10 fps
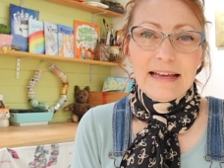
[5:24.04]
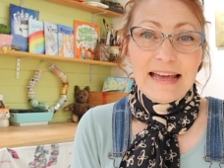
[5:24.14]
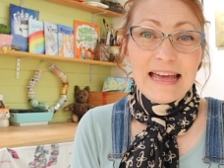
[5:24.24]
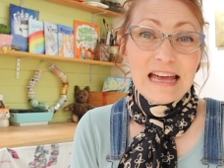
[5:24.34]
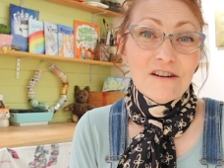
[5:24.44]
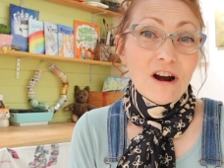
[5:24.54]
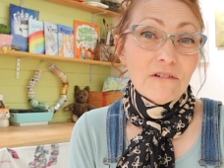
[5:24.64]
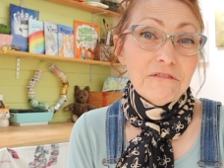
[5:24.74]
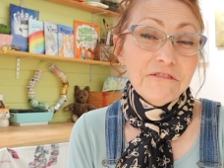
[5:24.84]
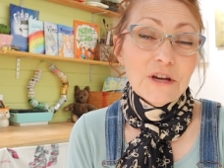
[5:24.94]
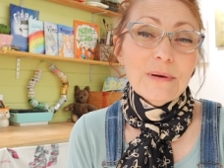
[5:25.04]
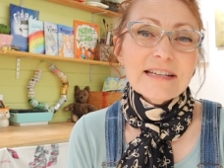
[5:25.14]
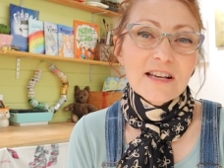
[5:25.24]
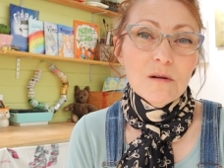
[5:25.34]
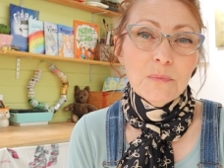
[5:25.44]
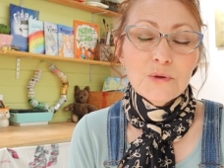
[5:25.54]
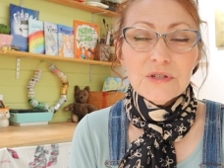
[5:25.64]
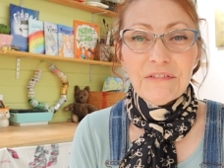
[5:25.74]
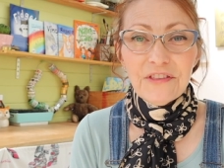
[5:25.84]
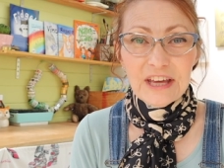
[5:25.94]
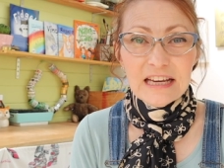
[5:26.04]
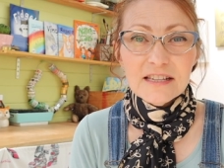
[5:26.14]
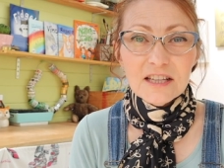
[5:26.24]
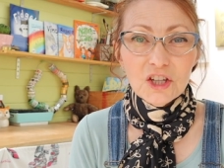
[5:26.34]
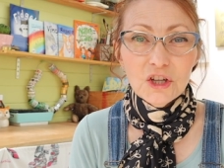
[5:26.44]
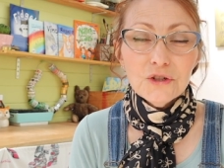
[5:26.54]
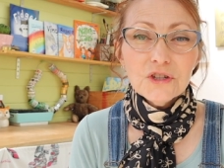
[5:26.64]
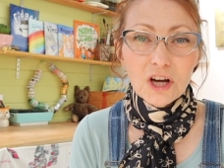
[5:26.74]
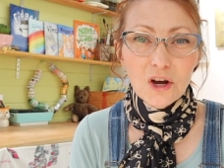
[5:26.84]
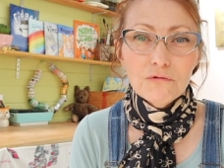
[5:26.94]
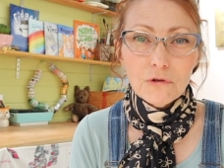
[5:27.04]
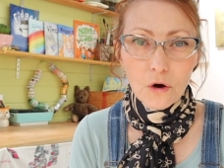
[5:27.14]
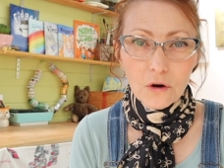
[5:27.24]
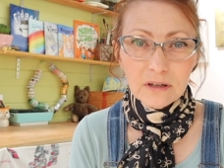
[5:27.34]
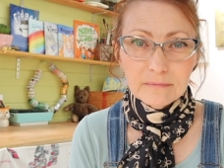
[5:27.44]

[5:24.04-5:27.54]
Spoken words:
Here are a few examples of things that could go wrong.